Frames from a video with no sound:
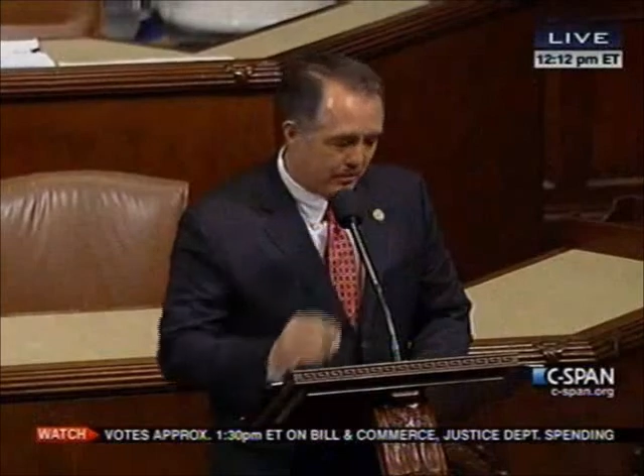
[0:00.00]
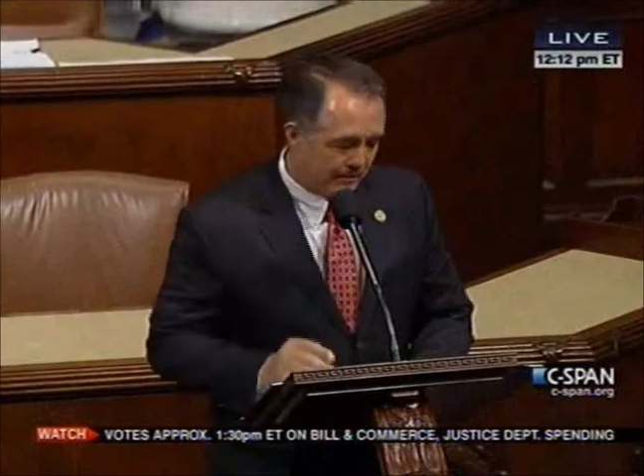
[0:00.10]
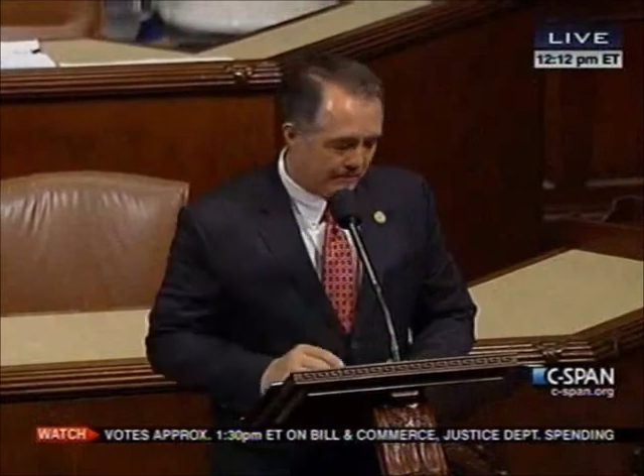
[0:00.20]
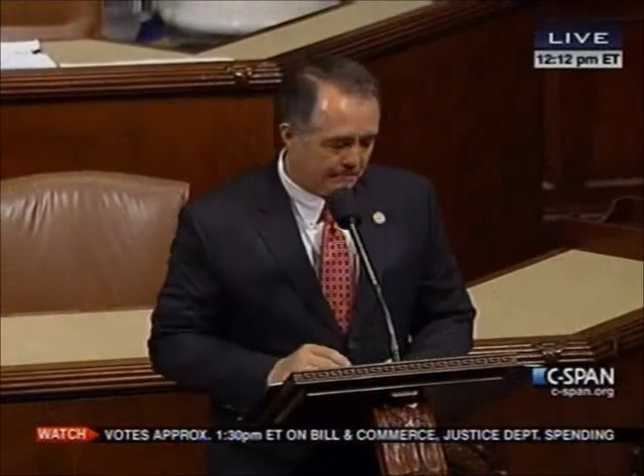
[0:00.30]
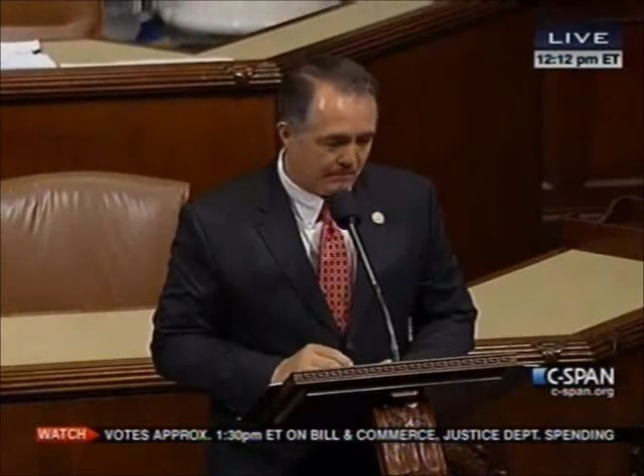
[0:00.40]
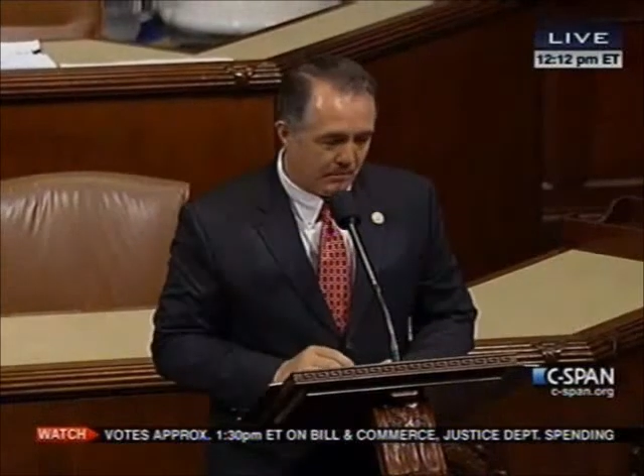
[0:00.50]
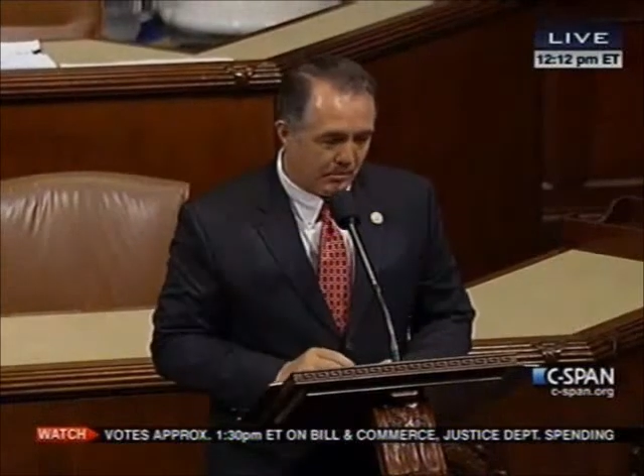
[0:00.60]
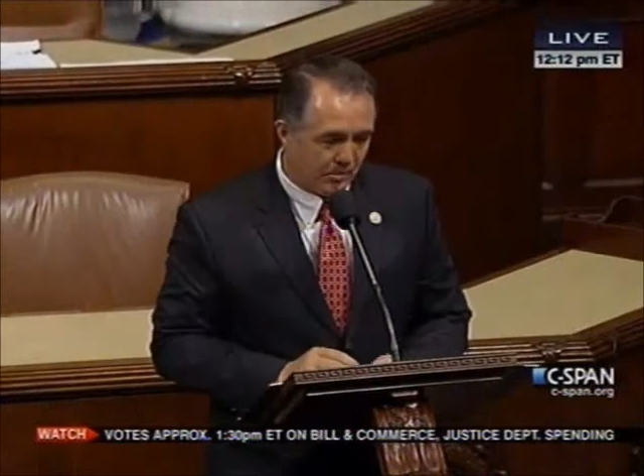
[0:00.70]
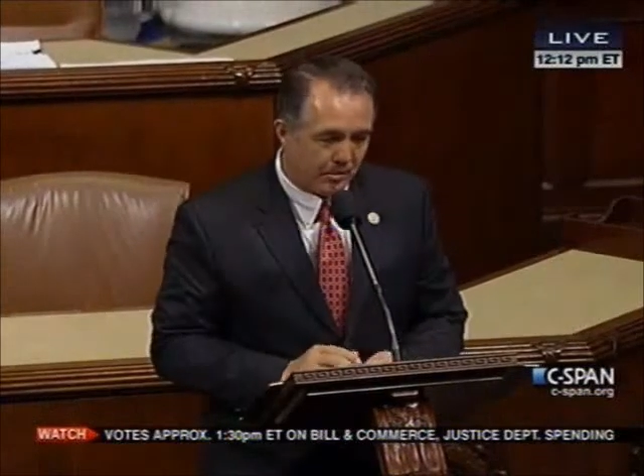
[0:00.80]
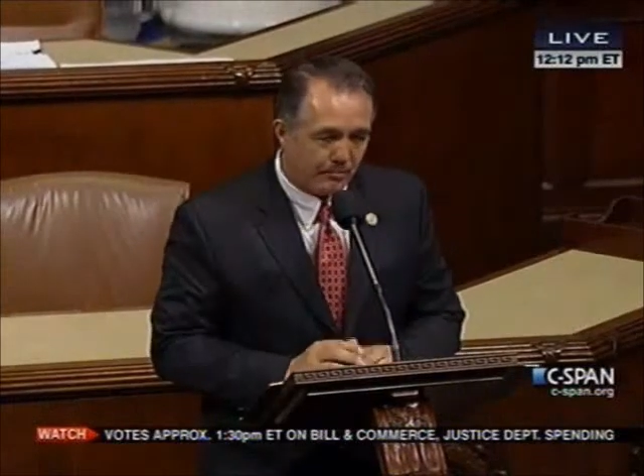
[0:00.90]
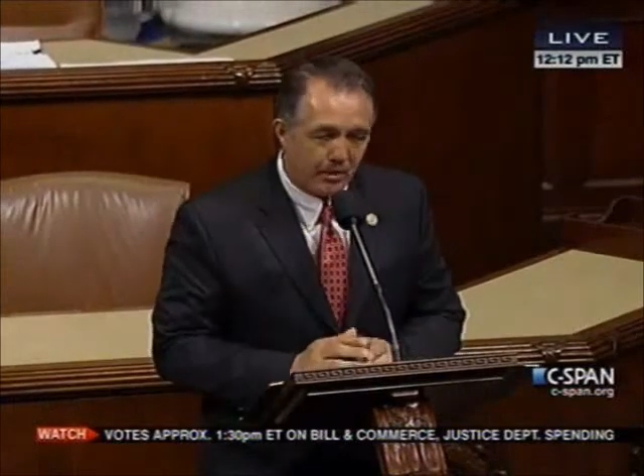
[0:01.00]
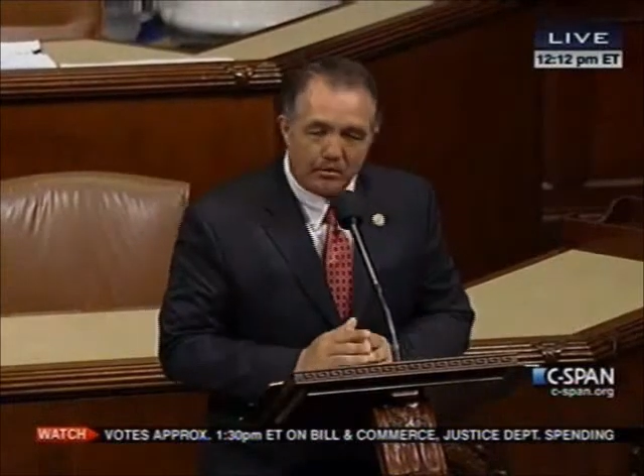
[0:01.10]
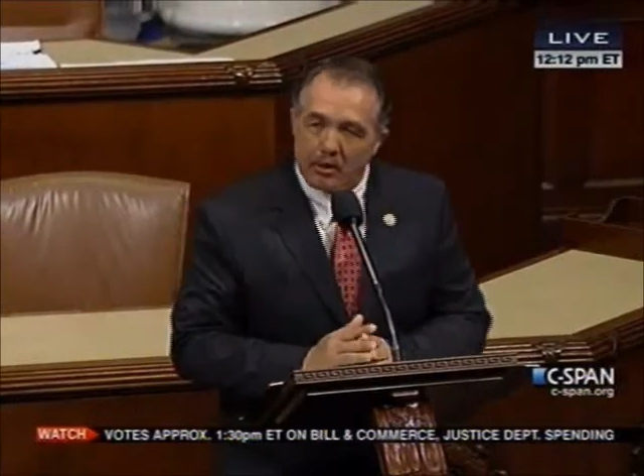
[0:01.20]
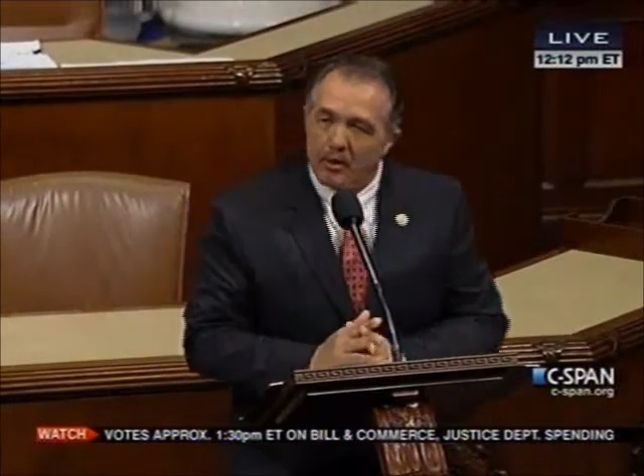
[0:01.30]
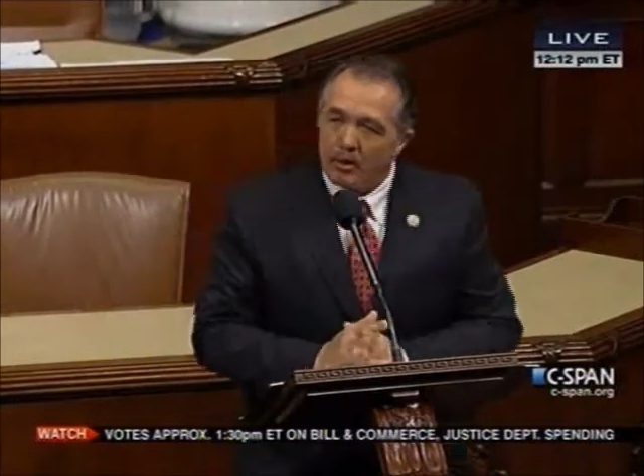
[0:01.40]
Mr.
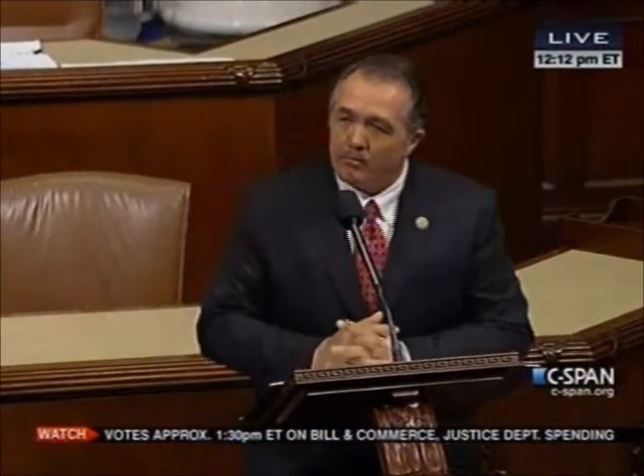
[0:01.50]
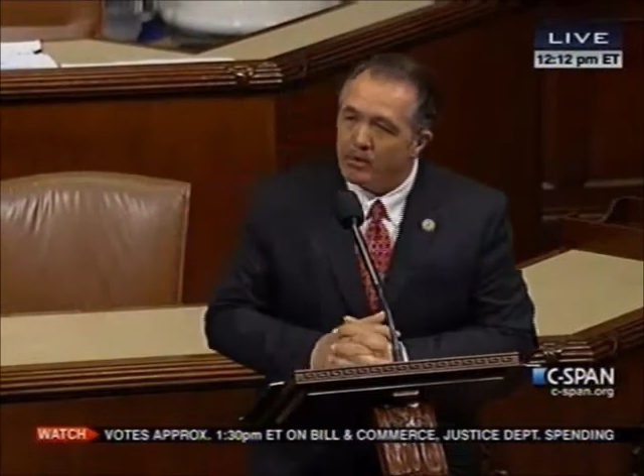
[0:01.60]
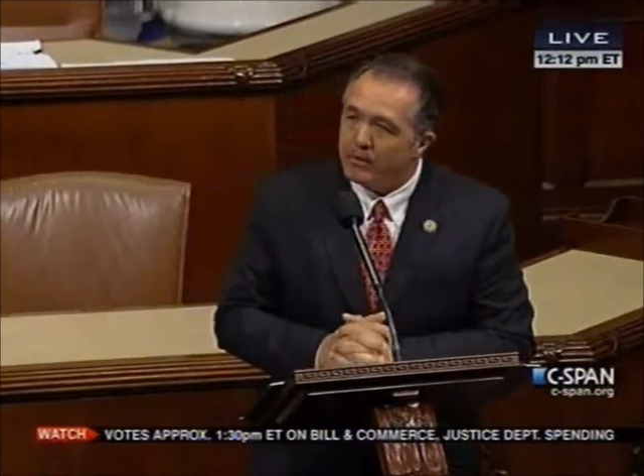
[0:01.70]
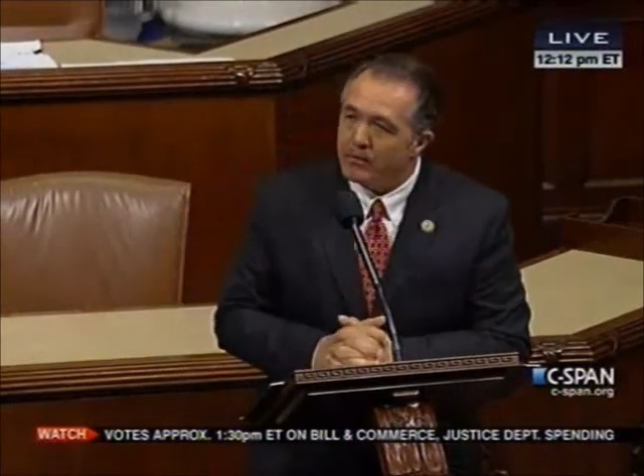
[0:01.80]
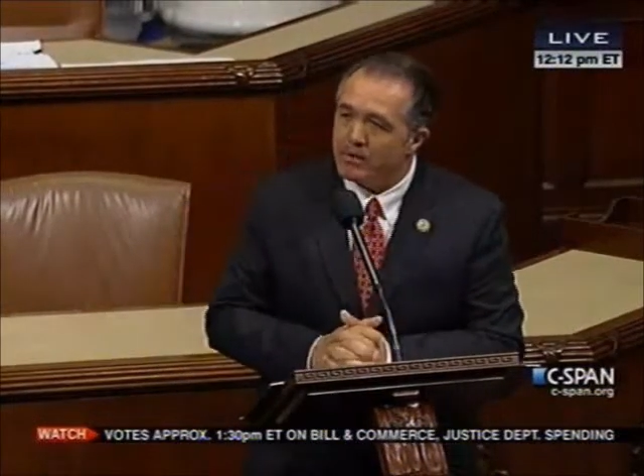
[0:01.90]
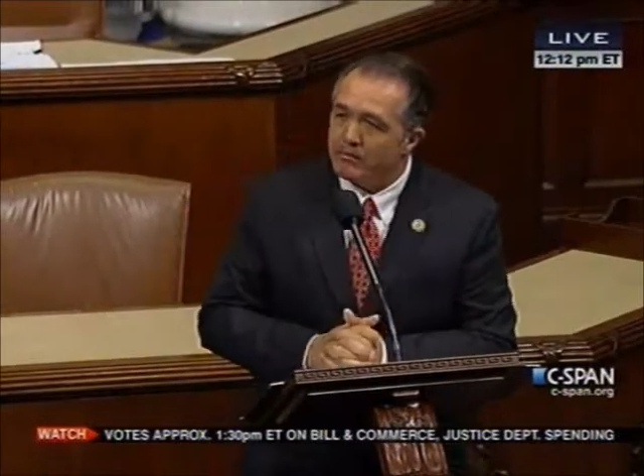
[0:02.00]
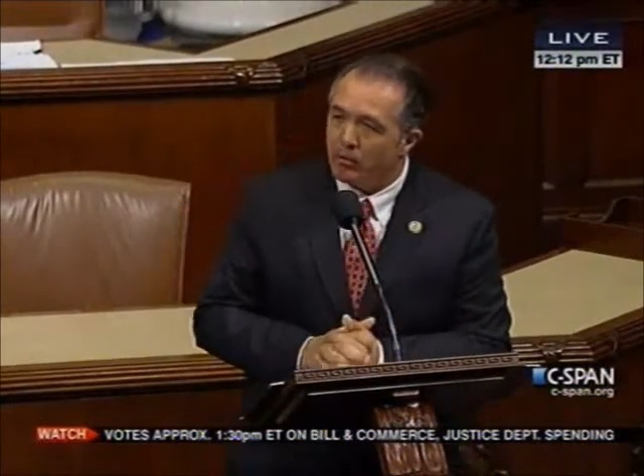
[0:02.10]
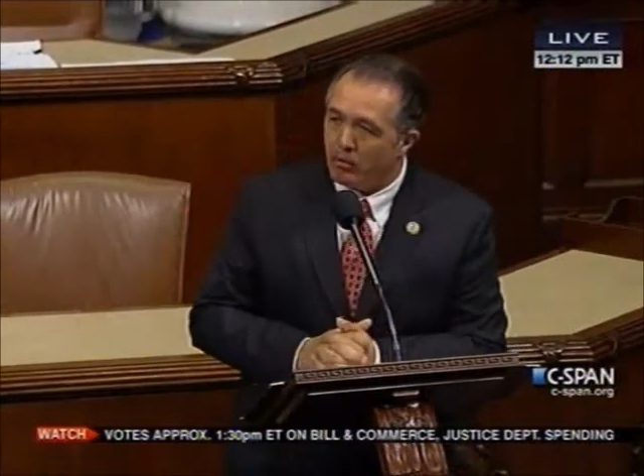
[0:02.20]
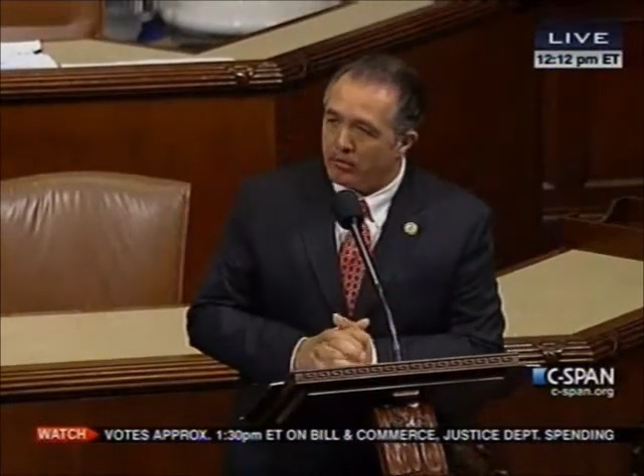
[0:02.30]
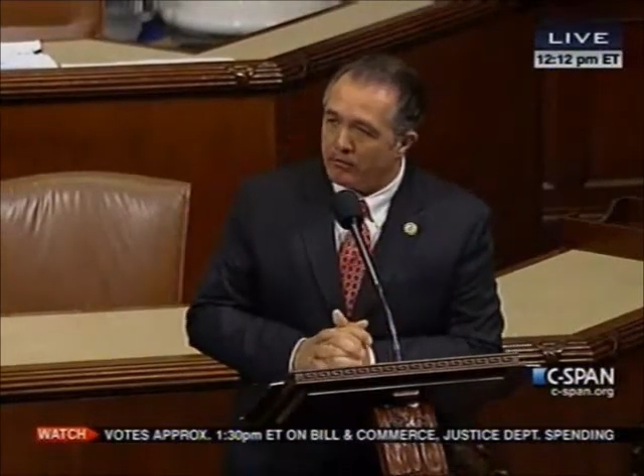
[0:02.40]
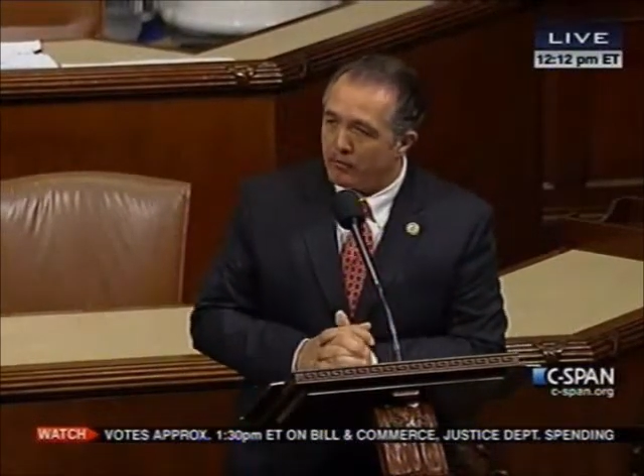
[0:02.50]
Speaker, I believe it's important,